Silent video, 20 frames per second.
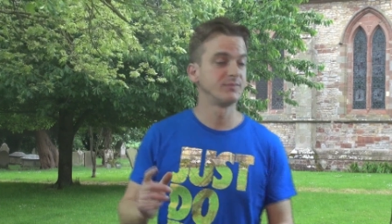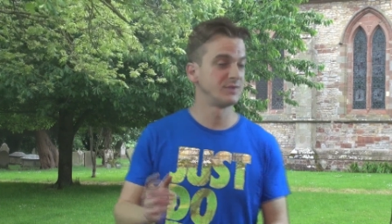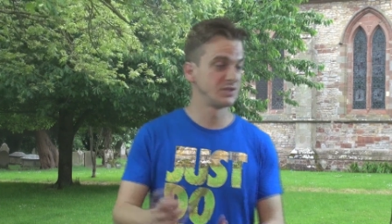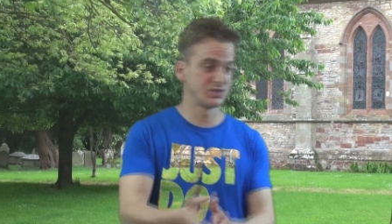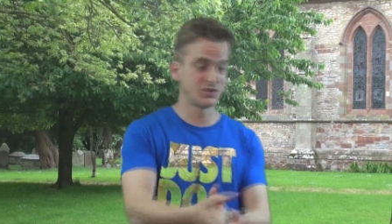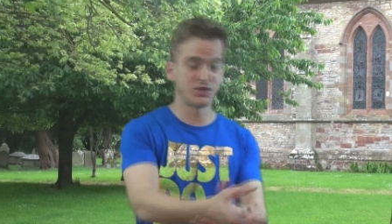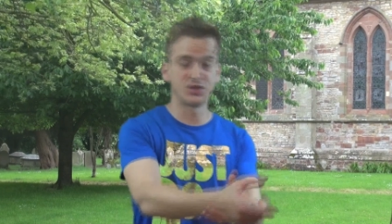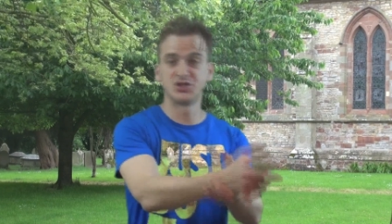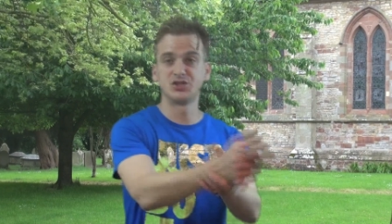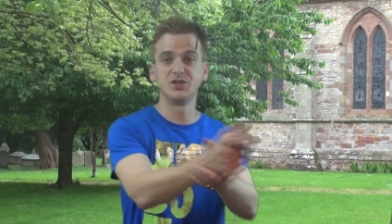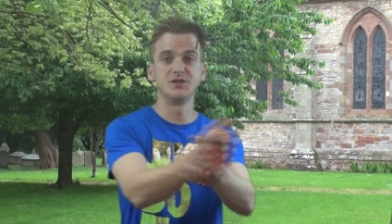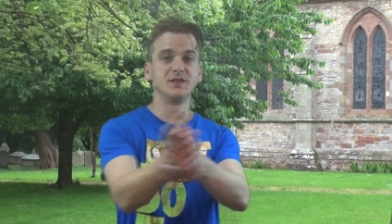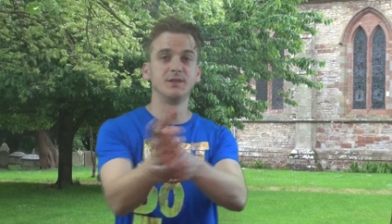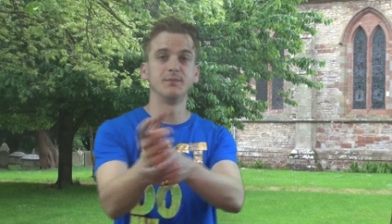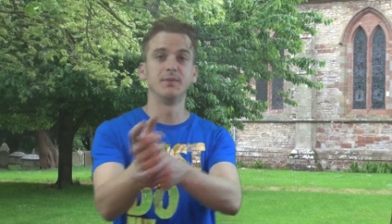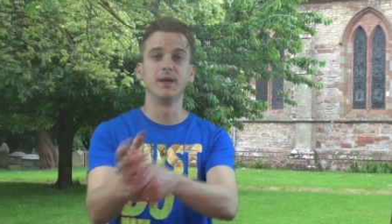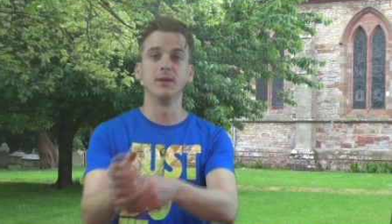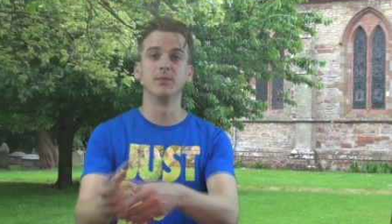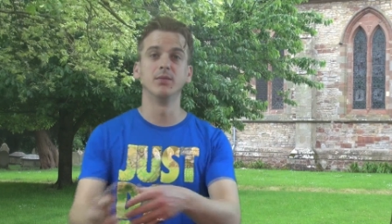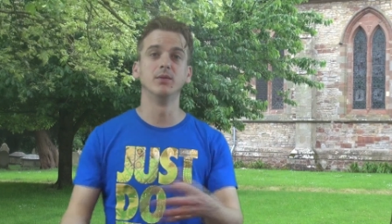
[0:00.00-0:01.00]
to start
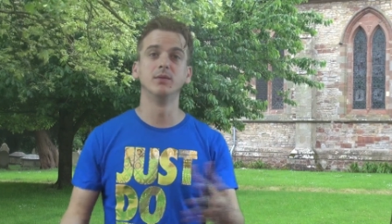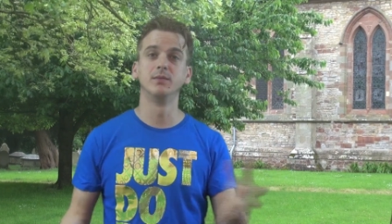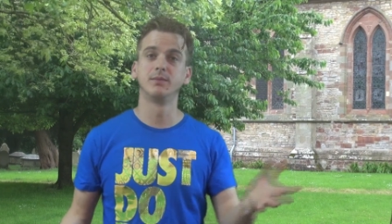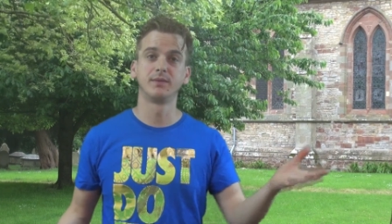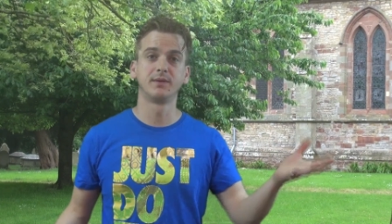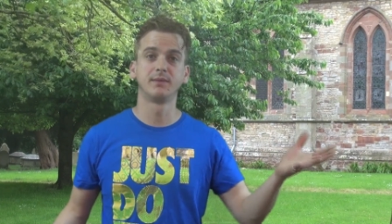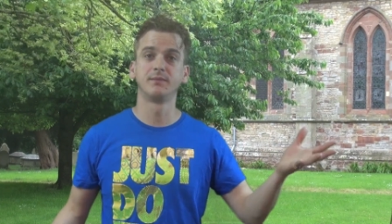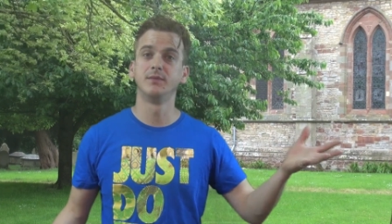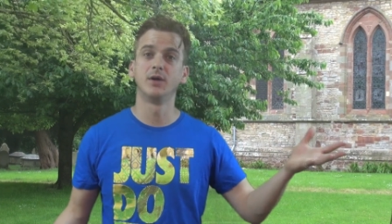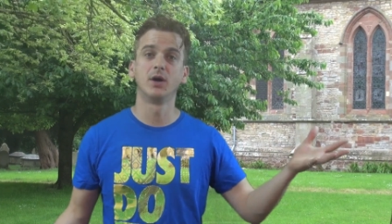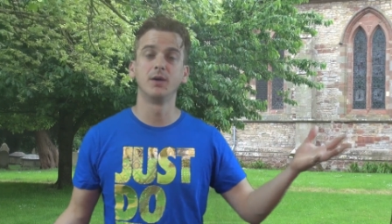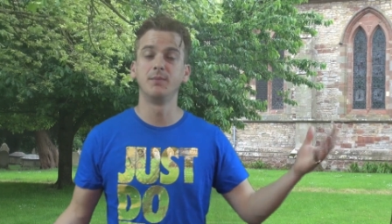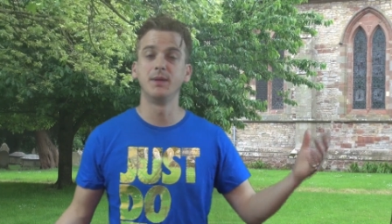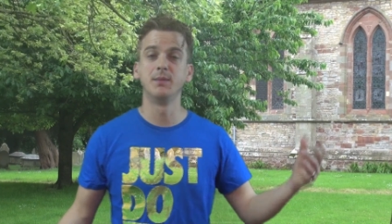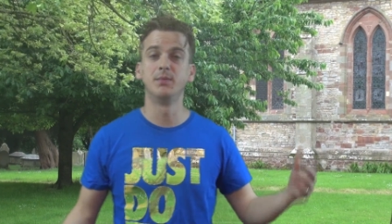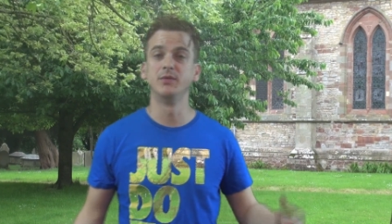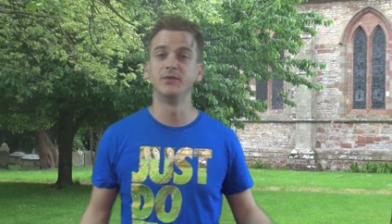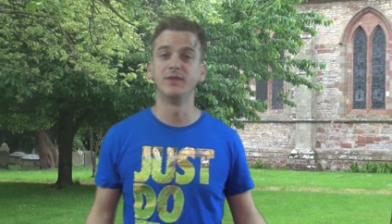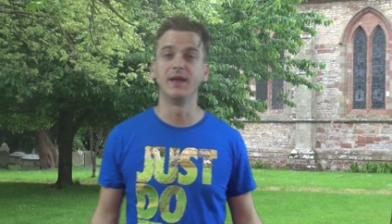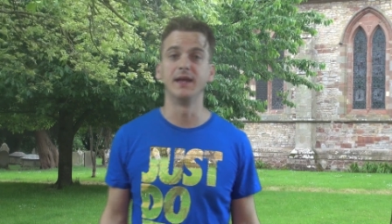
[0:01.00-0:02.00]
shooting people. 9
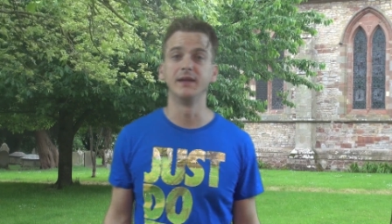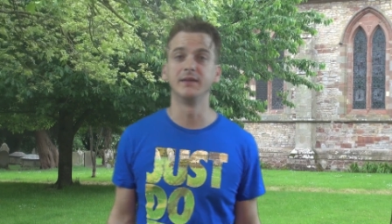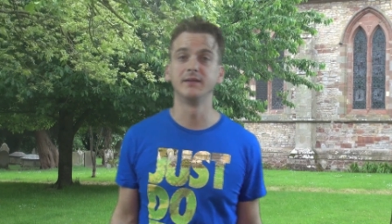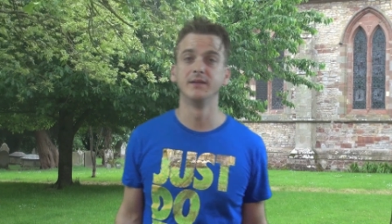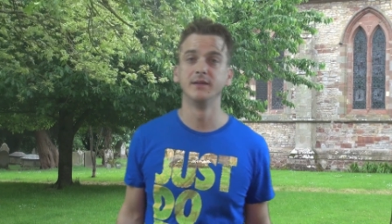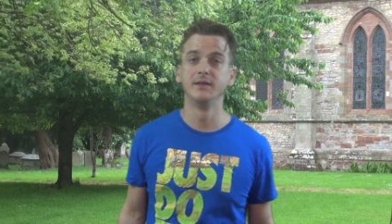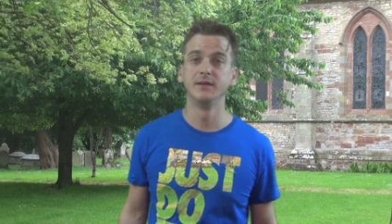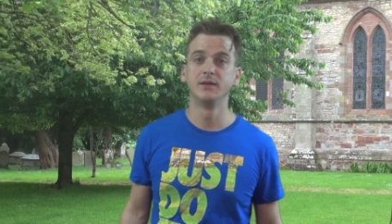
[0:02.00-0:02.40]
people dead.